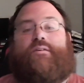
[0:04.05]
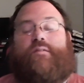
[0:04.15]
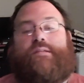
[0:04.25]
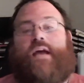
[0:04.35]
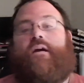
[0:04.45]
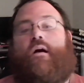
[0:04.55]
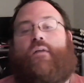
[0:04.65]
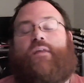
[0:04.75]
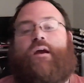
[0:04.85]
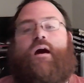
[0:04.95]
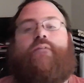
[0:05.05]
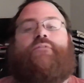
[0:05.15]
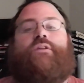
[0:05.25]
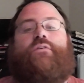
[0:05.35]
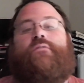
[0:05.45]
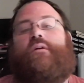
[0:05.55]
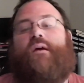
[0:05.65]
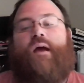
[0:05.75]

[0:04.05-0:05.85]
or as I call it, the Kung Flu,